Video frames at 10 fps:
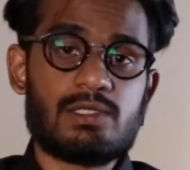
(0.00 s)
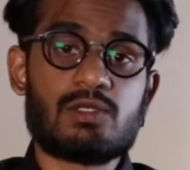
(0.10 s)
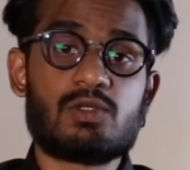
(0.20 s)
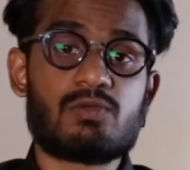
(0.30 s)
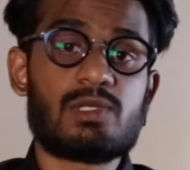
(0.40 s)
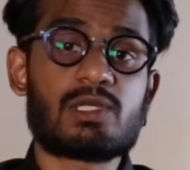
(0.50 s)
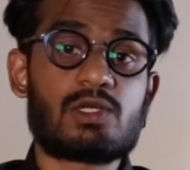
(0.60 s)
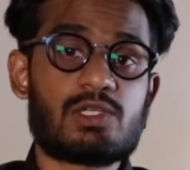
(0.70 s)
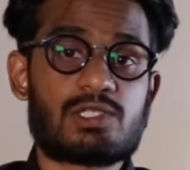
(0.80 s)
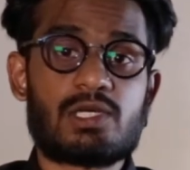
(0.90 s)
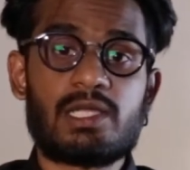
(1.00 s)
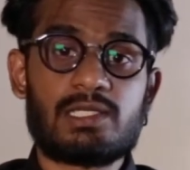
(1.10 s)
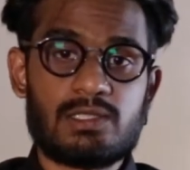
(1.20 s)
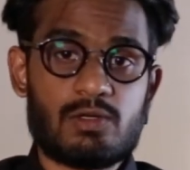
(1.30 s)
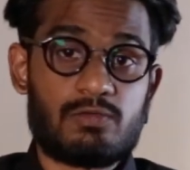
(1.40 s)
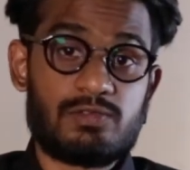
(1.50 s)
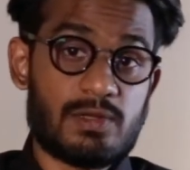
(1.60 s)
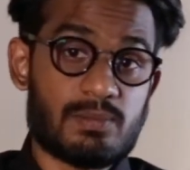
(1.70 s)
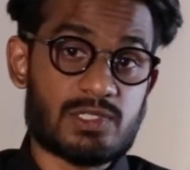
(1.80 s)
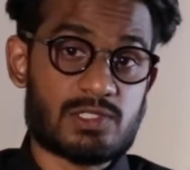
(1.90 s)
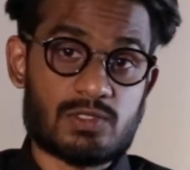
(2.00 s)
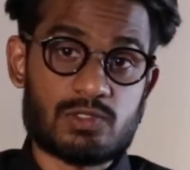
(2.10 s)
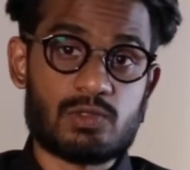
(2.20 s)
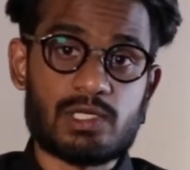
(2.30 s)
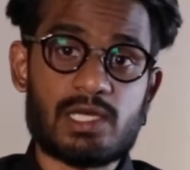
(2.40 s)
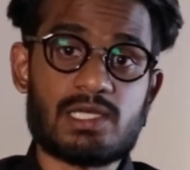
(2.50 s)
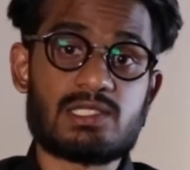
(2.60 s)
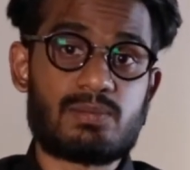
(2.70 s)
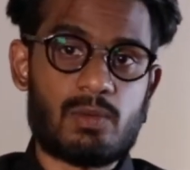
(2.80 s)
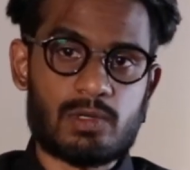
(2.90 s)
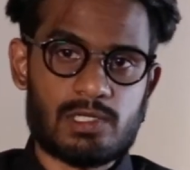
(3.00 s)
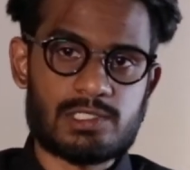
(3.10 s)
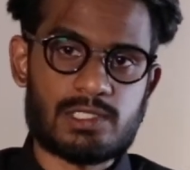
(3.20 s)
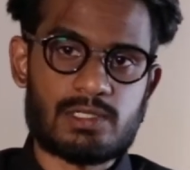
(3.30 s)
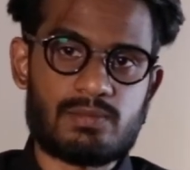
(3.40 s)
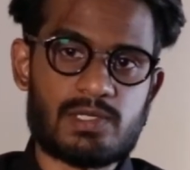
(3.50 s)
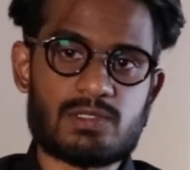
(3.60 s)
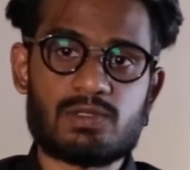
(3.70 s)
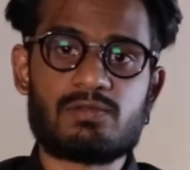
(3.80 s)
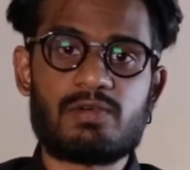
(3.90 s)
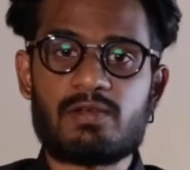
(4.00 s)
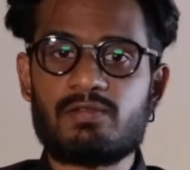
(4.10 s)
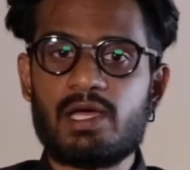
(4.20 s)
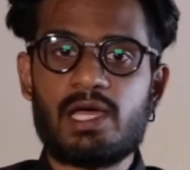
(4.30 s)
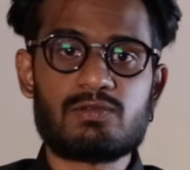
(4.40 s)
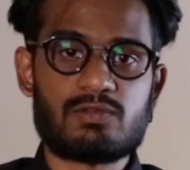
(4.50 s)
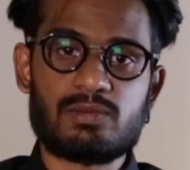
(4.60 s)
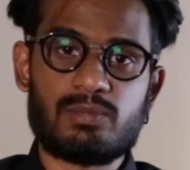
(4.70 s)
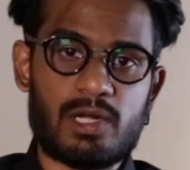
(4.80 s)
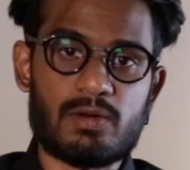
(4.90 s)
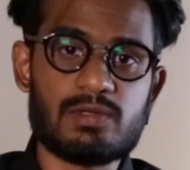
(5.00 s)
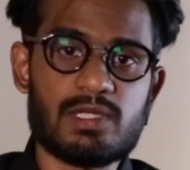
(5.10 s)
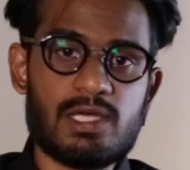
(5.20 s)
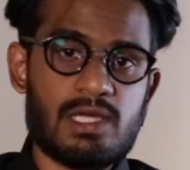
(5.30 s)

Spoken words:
The dominant culture of Debtbusters UK is a power culture based on the fact that Anthony Brown